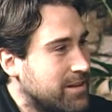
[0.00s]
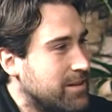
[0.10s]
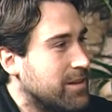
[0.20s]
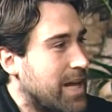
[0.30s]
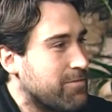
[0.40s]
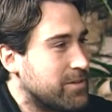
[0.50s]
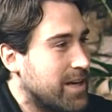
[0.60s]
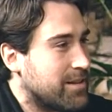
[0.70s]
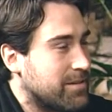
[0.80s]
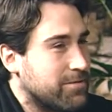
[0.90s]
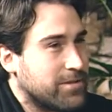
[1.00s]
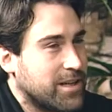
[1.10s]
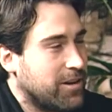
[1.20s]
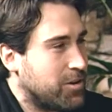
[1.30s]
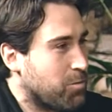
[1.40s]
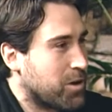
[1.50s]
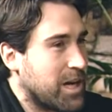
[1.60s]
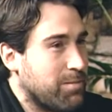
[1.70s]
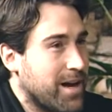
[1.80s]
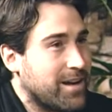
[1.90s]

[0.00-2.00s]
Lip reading: the life or death of the working man.